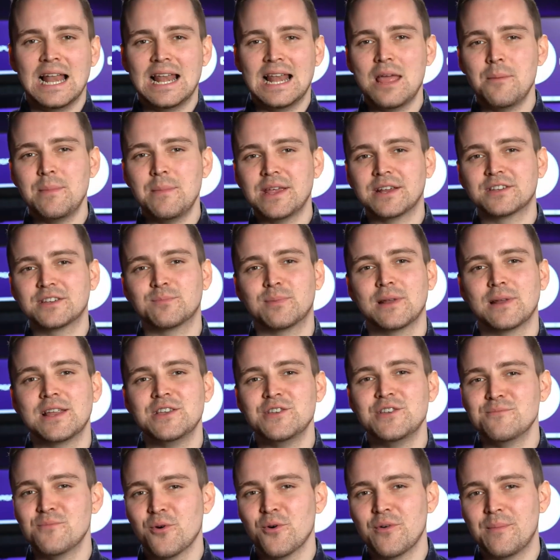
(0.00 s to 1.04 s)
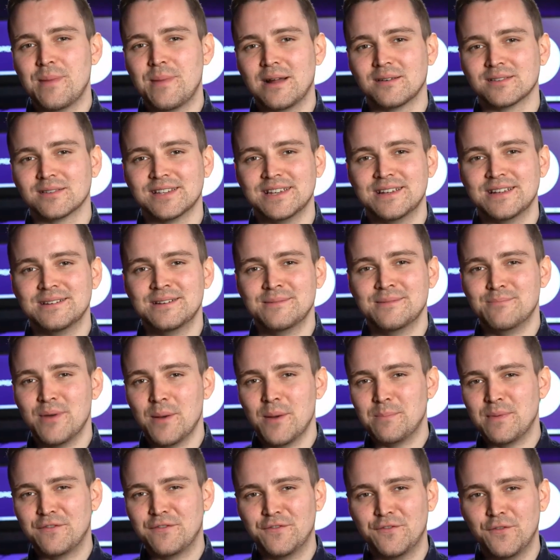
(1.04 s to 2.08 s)
Let me explain you more about it,
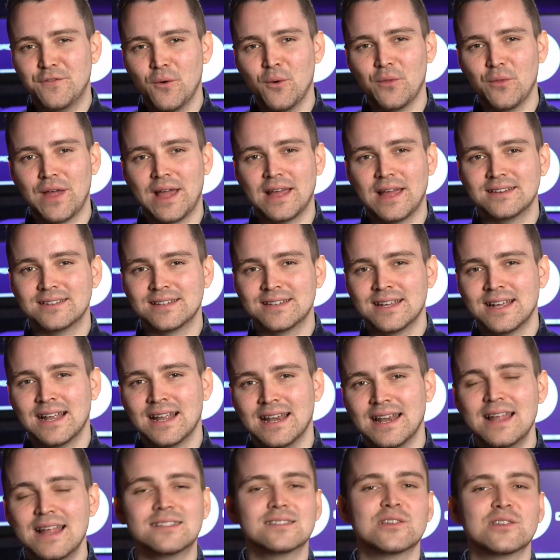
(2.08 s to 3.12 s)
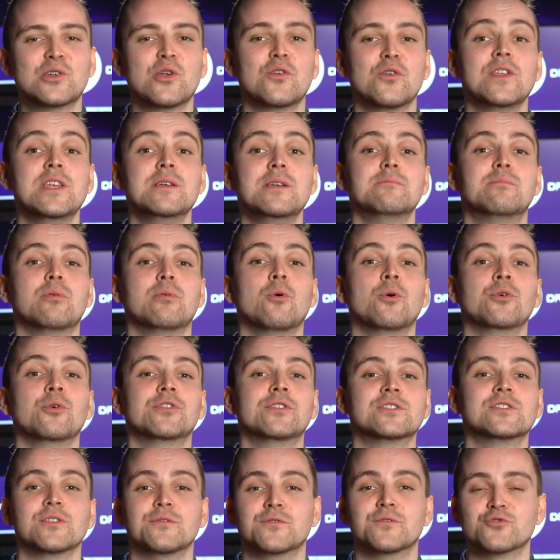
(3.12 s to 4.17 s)
but before that, let's look at the
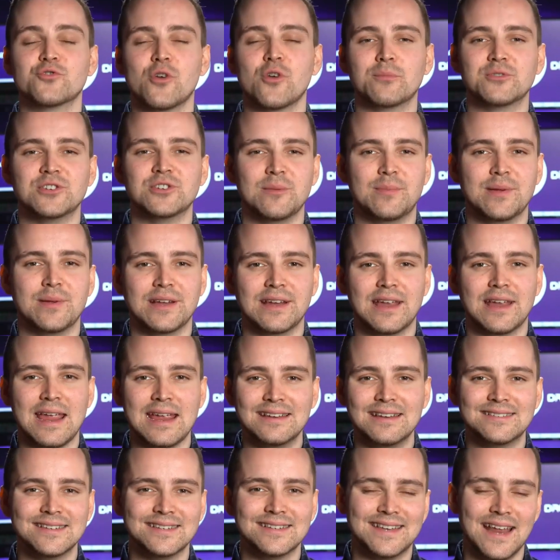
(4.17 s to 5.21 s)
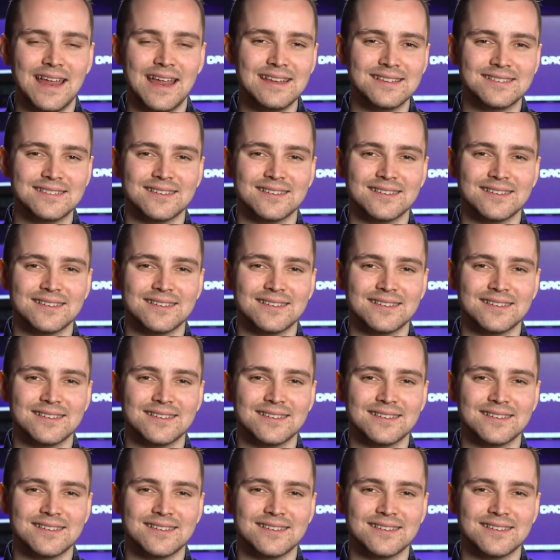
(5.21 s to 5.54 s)
importance of dropshipping in today's